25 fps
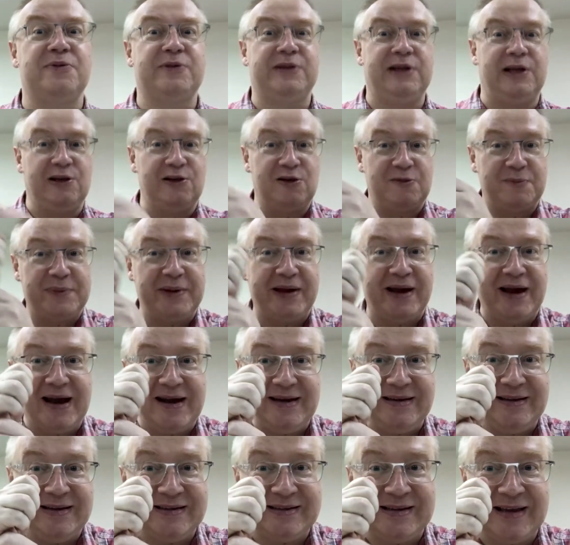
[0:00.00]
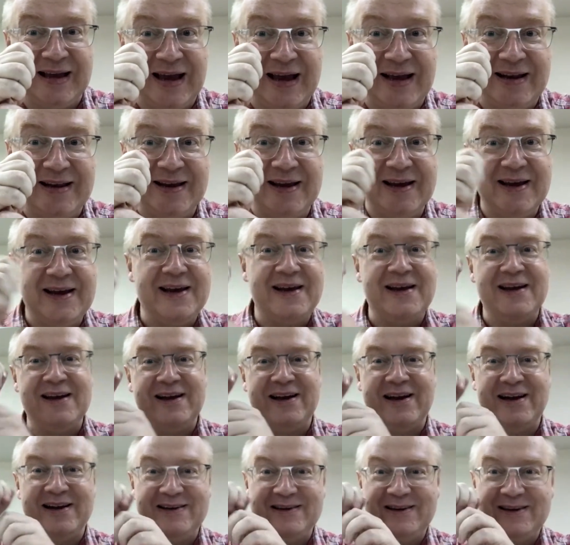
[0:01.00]
so you look behind his head
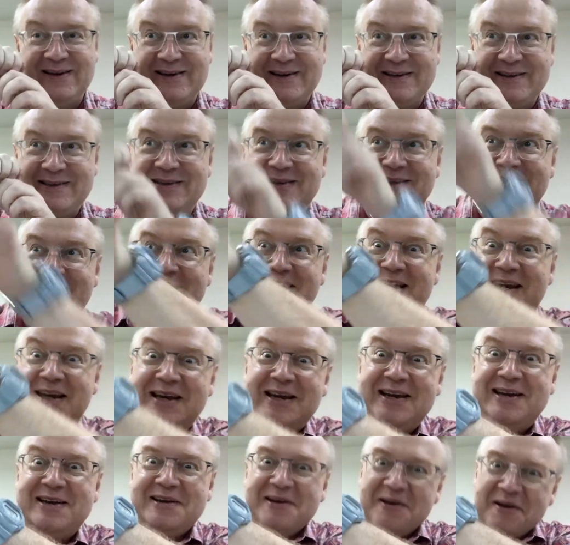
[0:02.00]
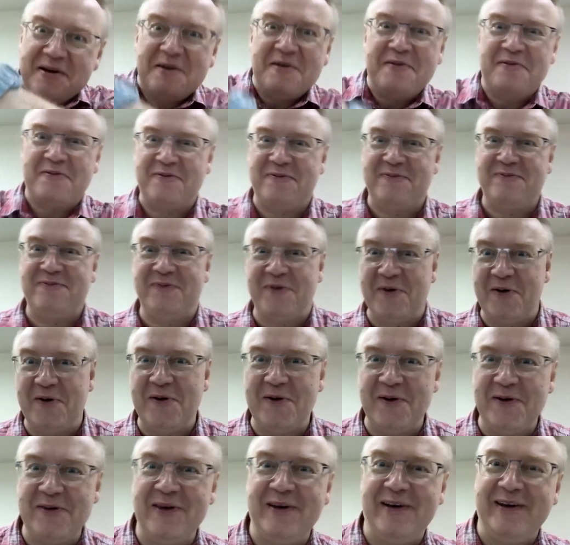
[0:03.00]
and you could see
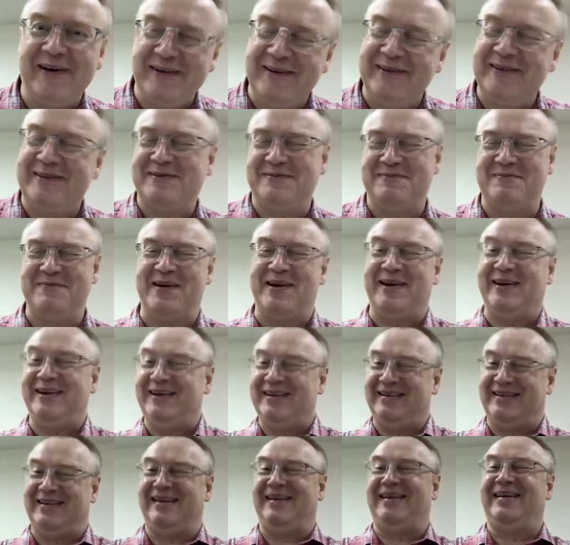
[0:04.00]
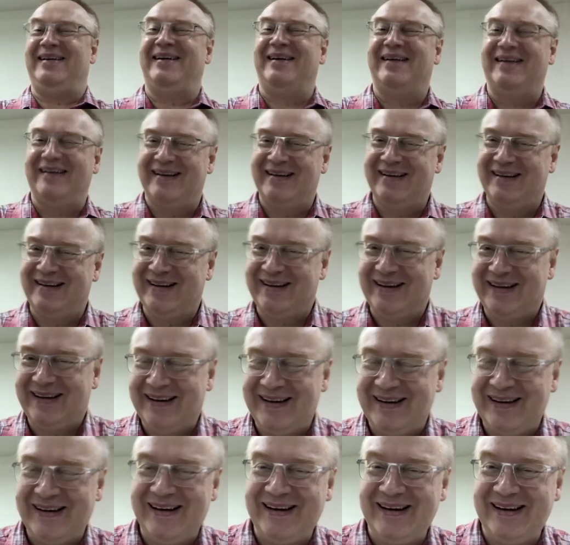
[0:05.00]
further. It was amazing,
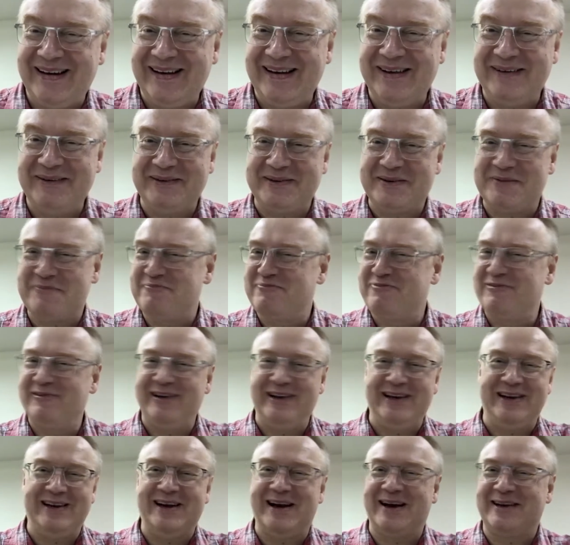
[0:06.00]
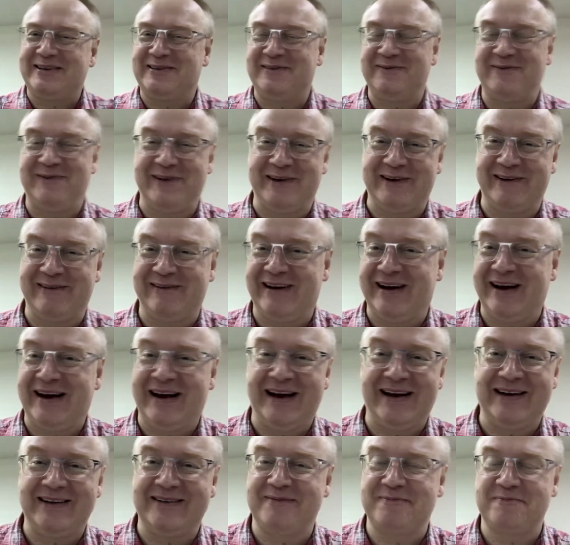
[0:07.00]
and it was a brilliant action figure.
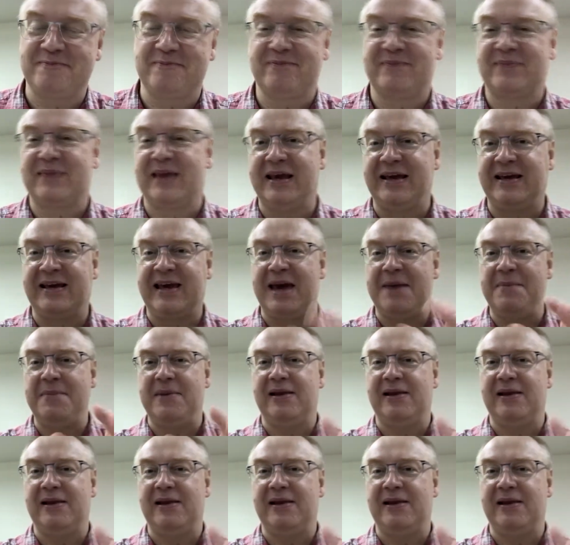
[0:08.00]
It came